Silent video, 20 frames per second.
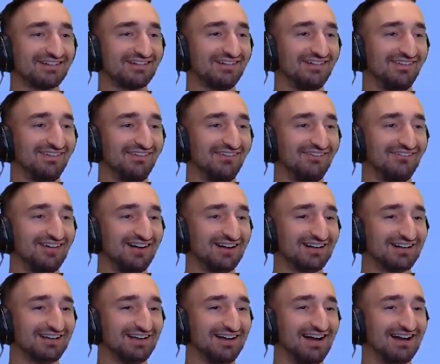Oh my
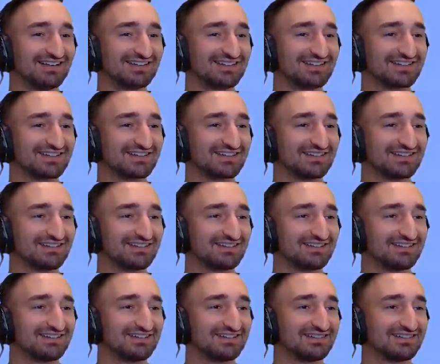god. Yes, bully
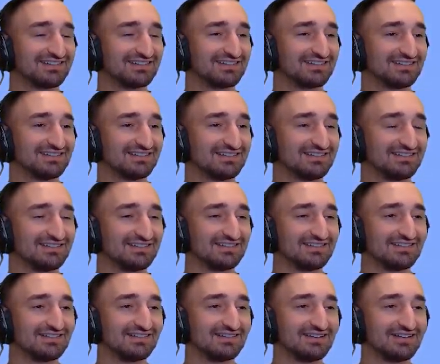him.
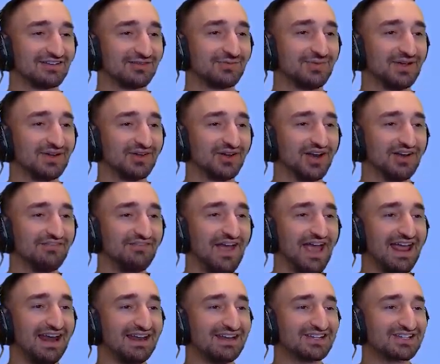It's be a good
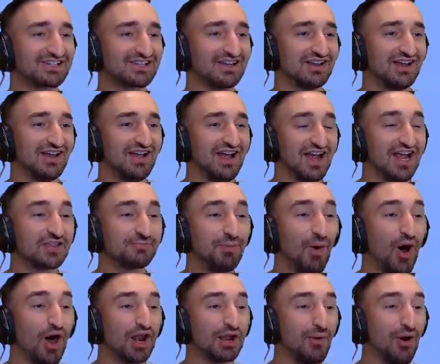advantage. He's
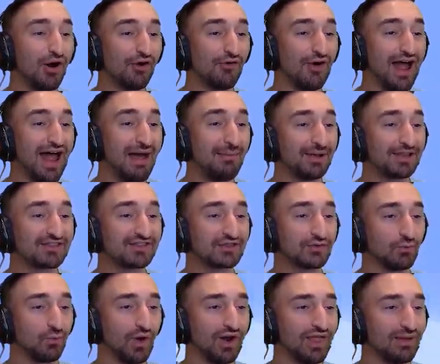spawning more rabbits.
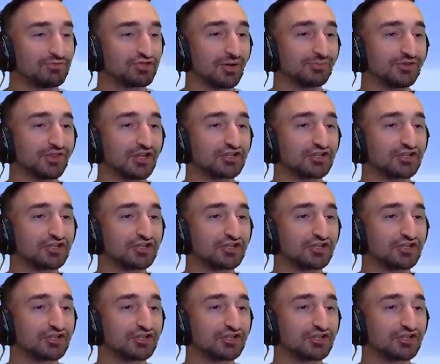One of them jumped.